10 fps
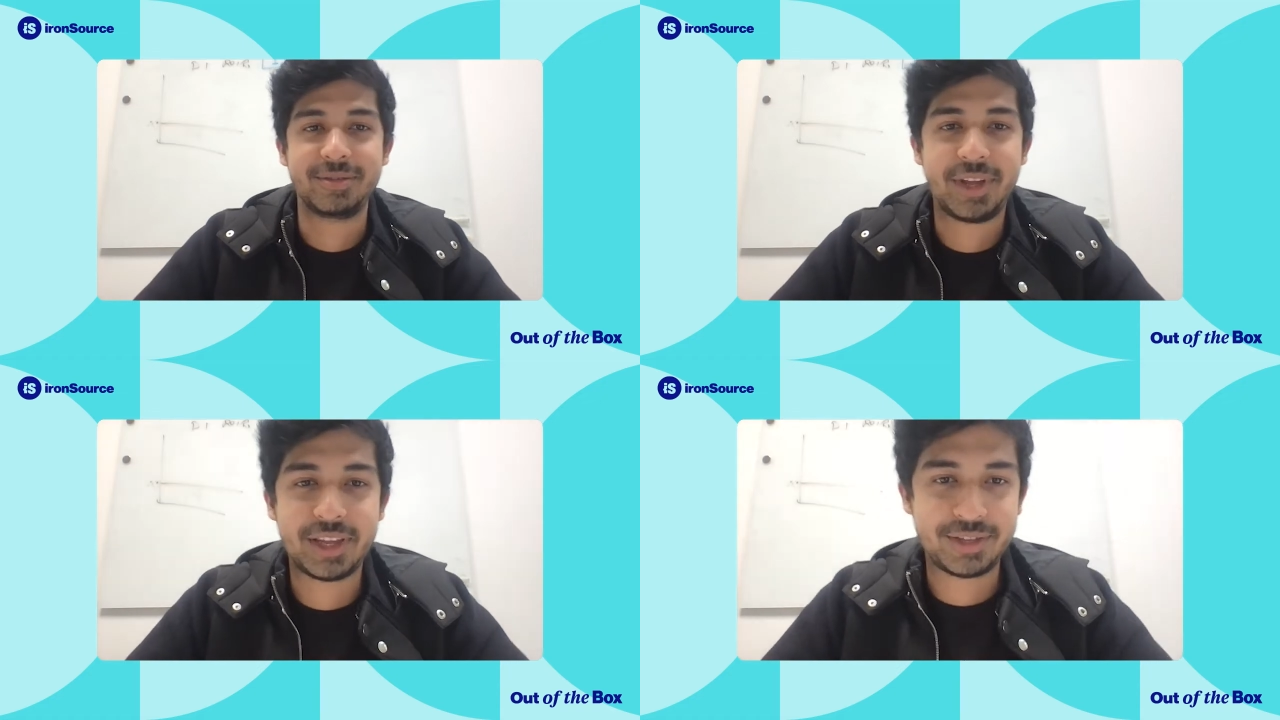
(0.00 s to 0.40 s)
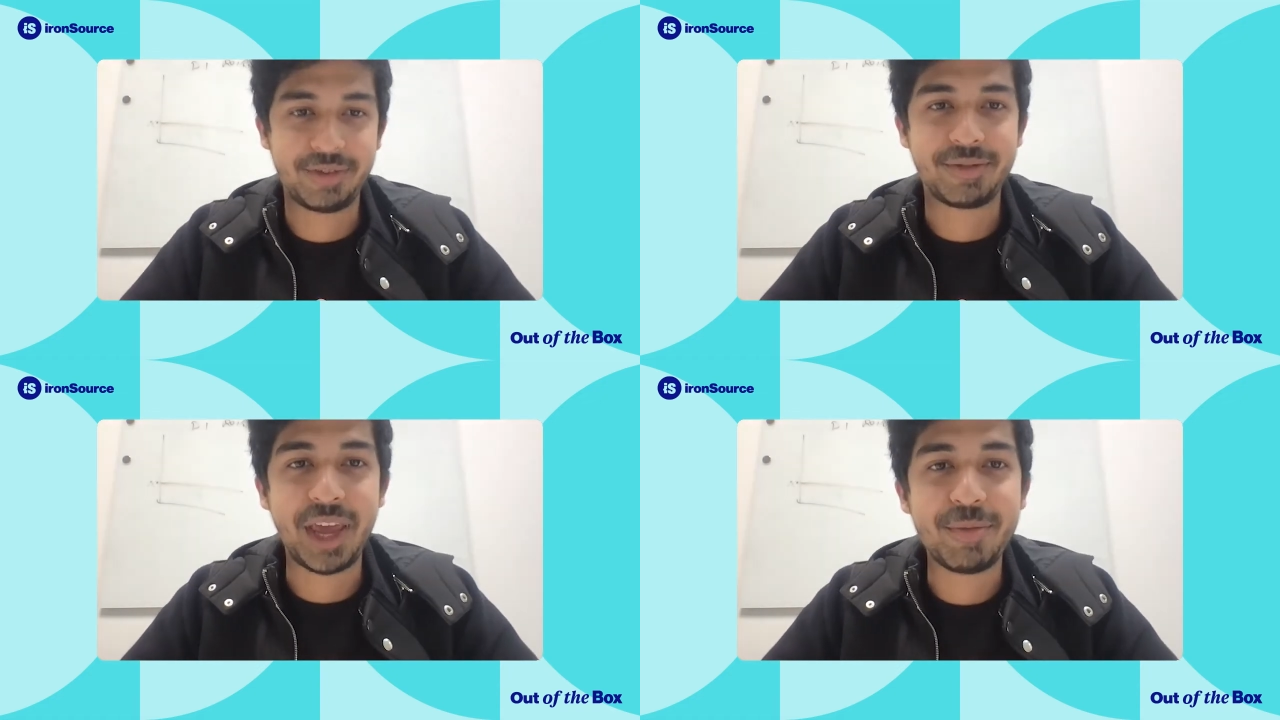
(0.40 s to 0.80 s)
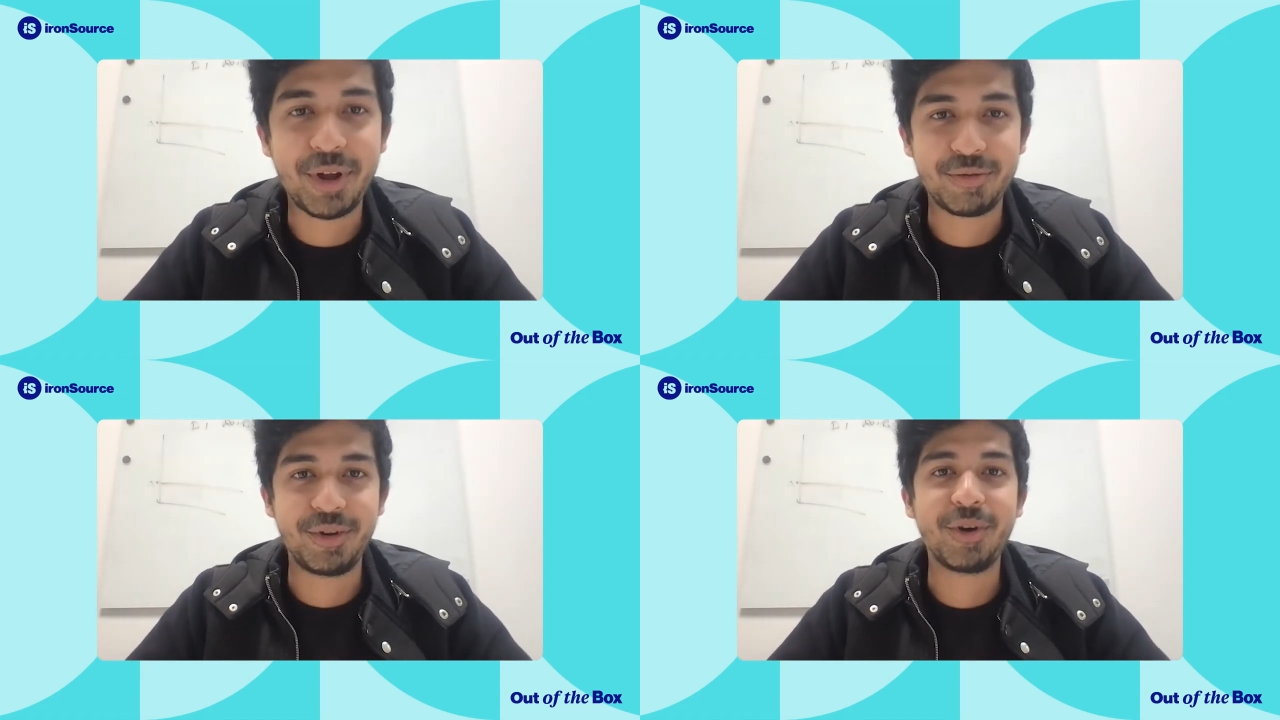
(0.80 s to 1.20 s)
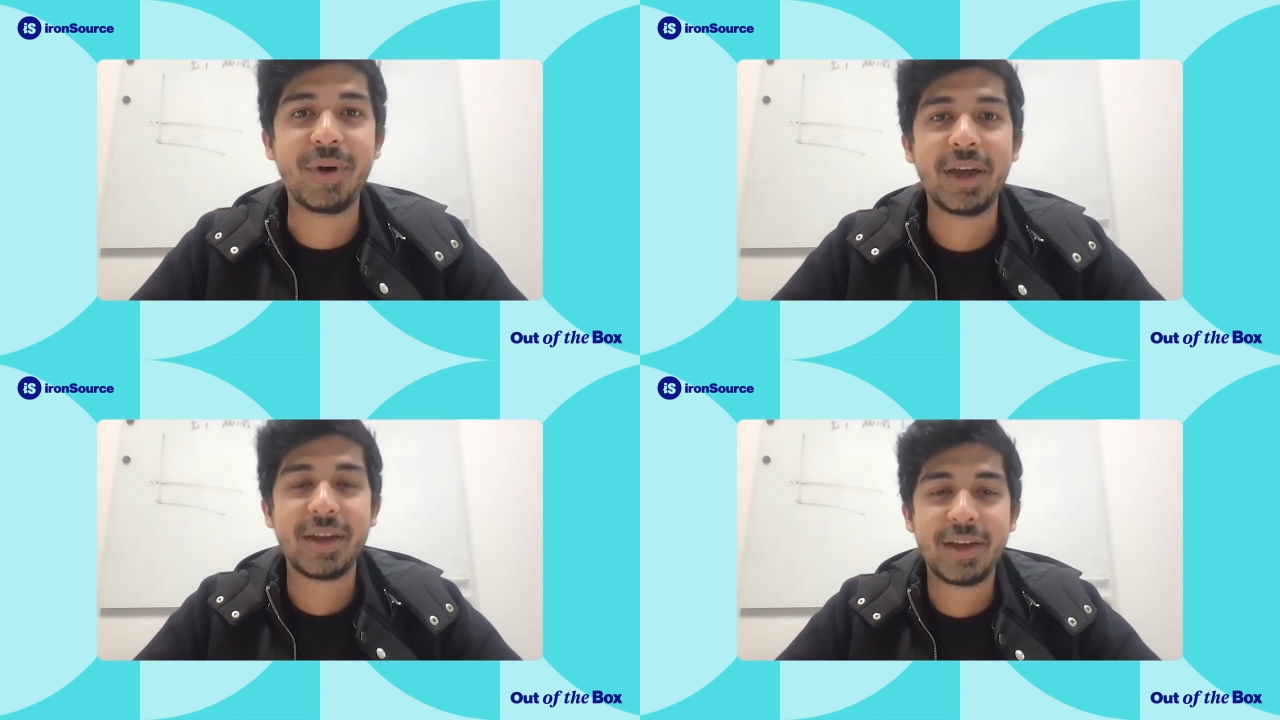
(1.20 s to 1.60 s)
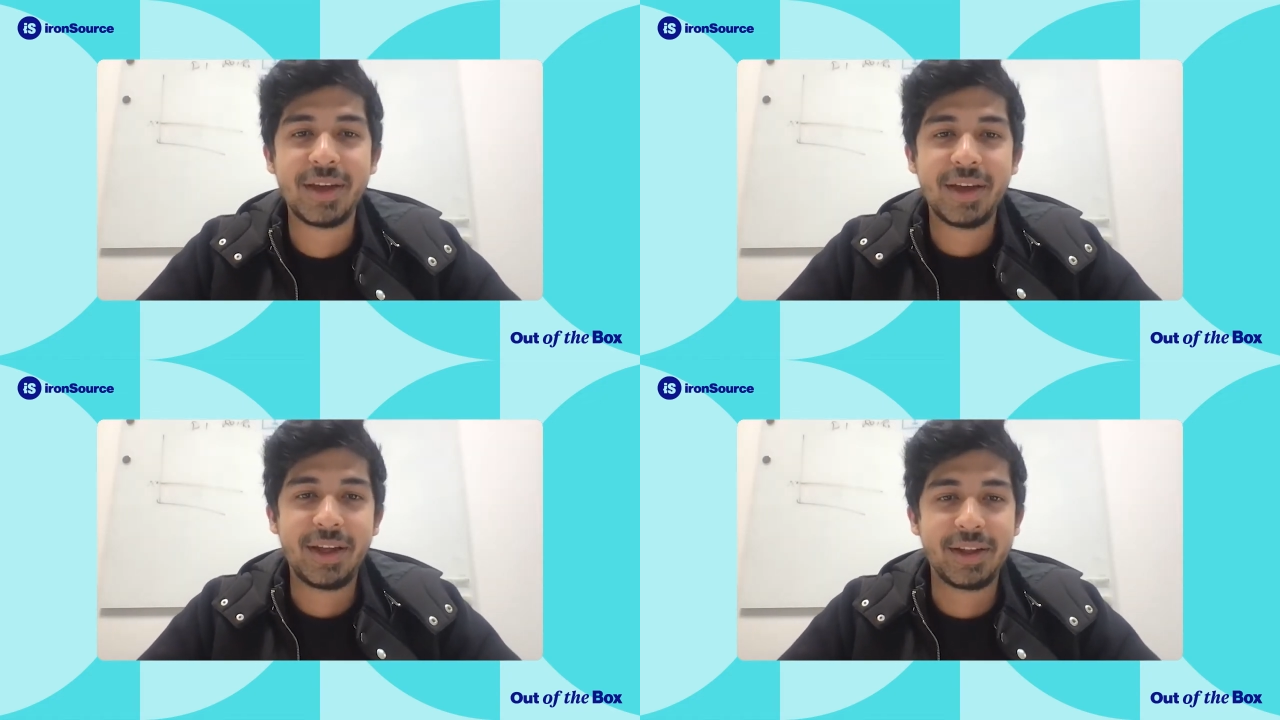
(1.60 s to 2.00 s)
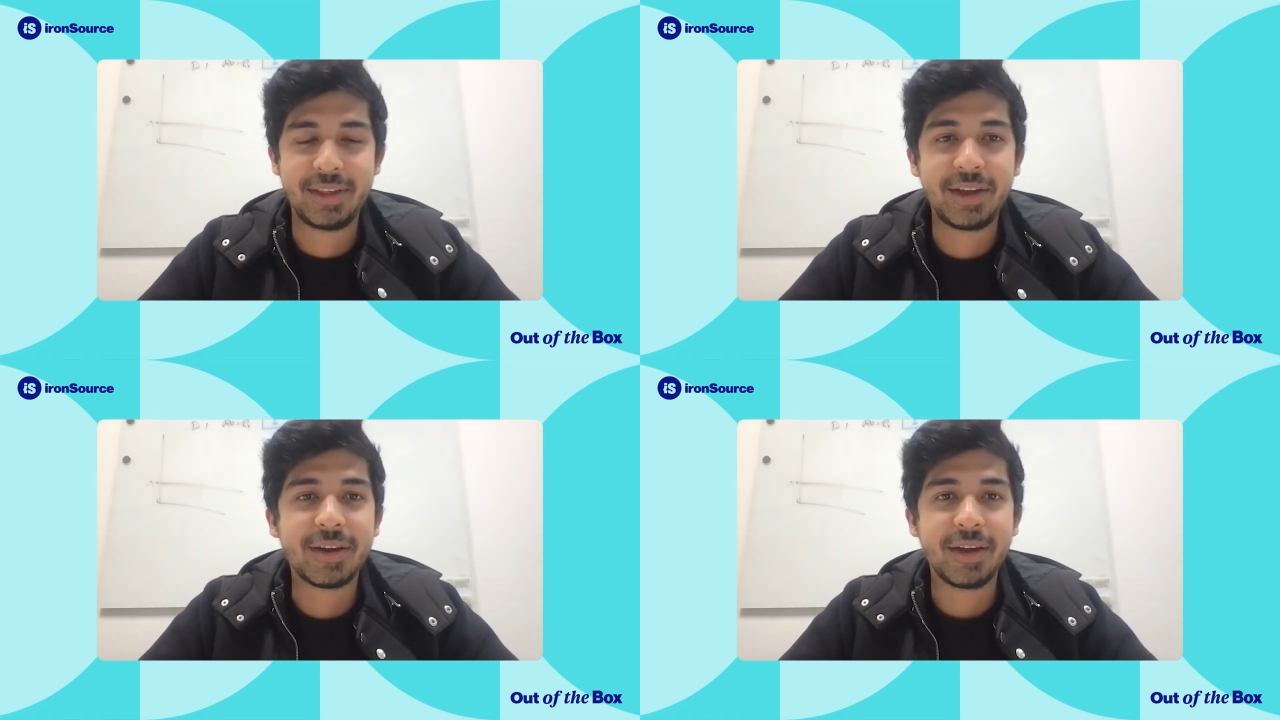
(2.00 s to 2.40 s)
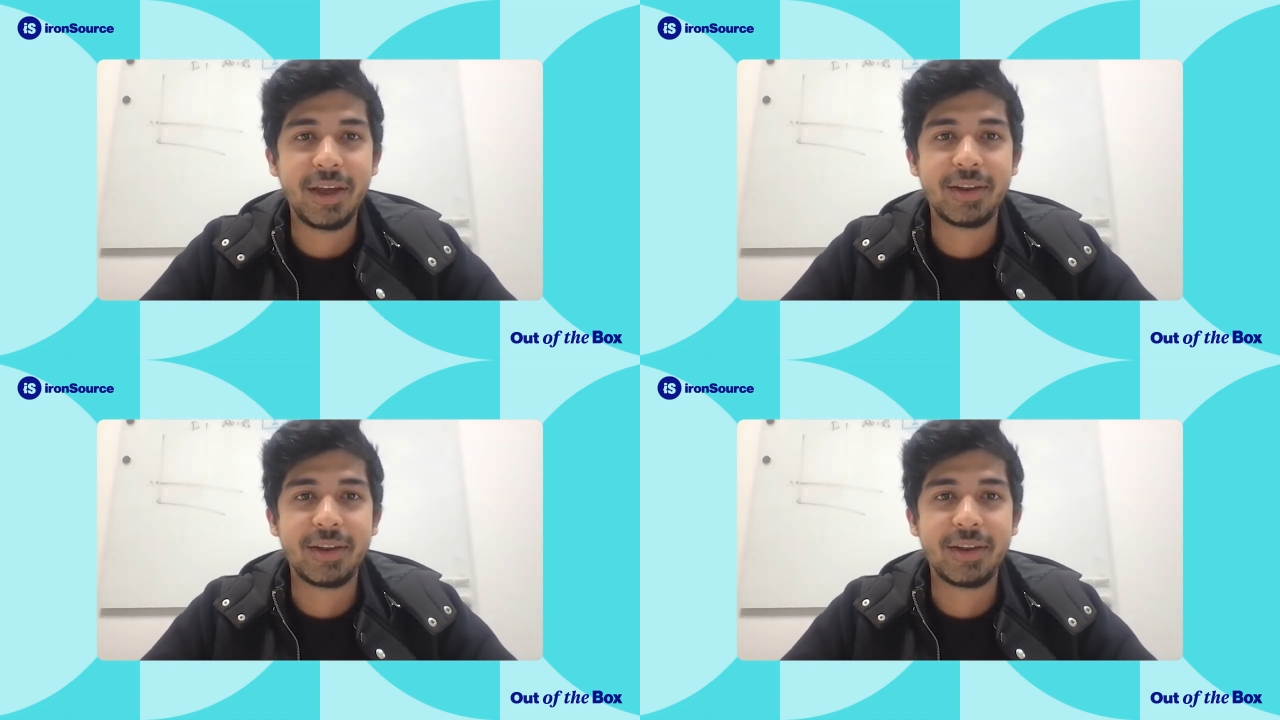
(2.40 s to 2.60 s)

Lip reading: sort of came out of nowhere. And I think